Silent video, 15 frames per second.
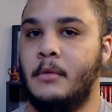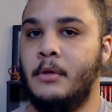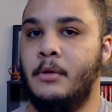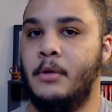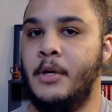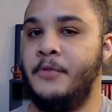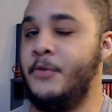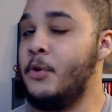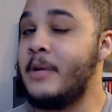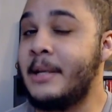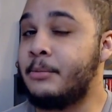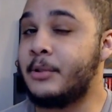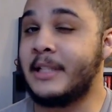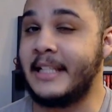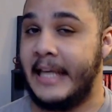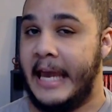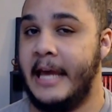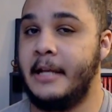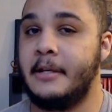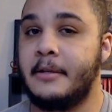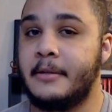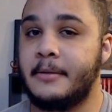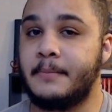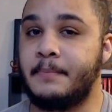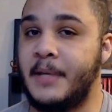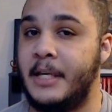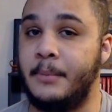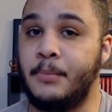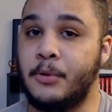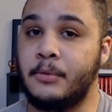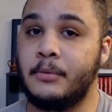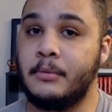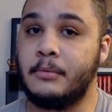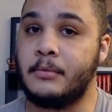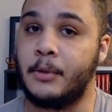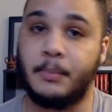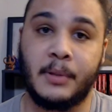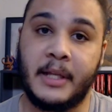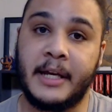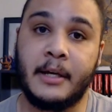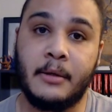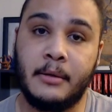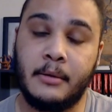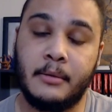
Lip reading: if you're able to get people to play,